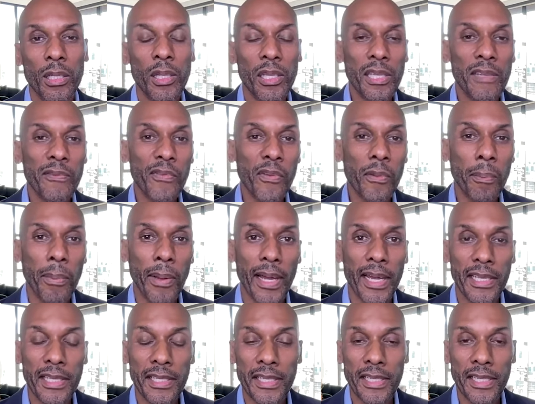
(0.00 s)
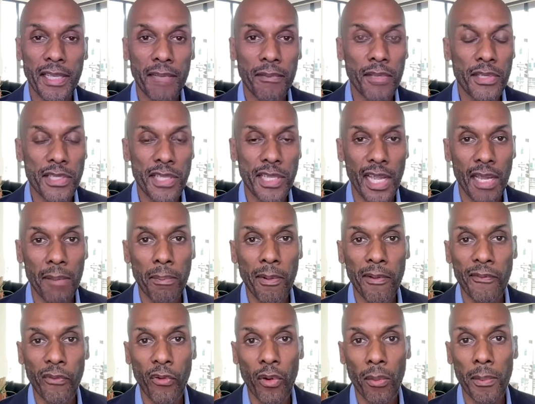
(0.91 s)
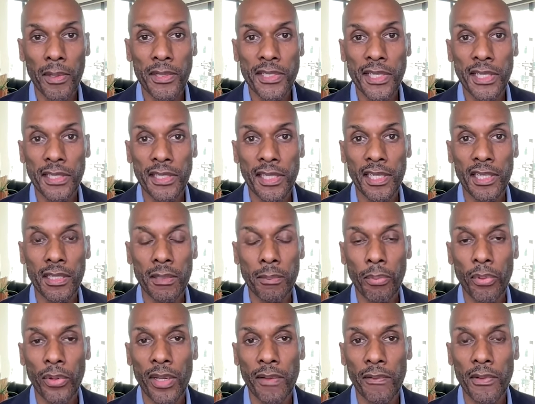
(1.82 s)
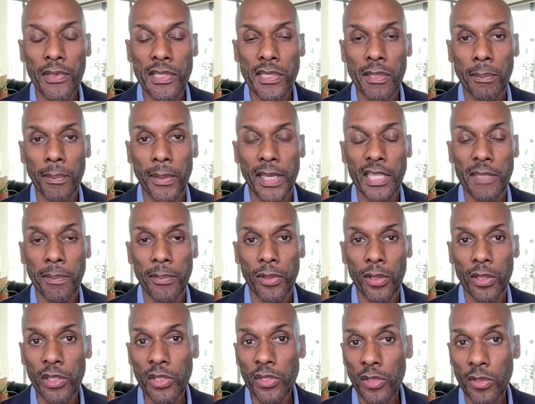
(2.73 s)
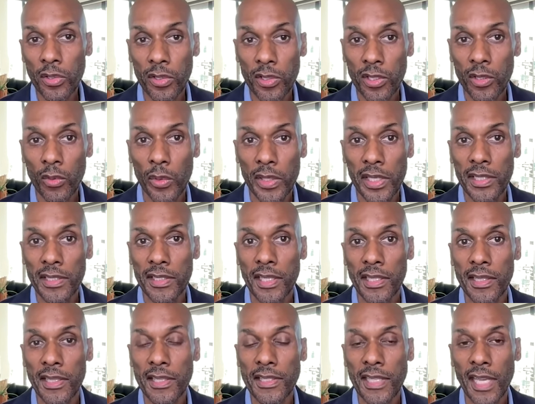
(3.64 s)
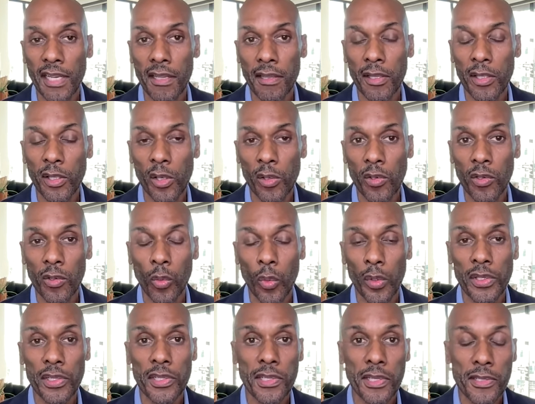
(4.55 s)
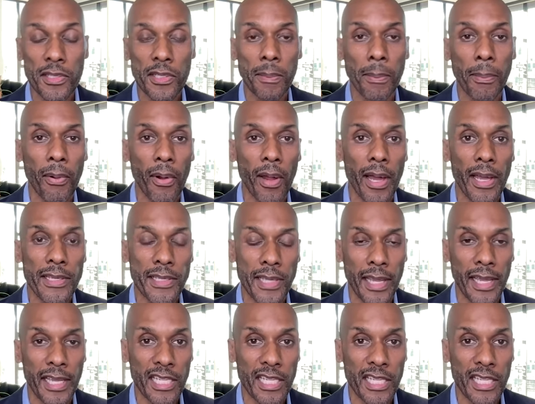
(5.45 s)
Looking for Biden to give the same performance he did in the previous debates, but also to do what he did in the State of the Union, which is to surprise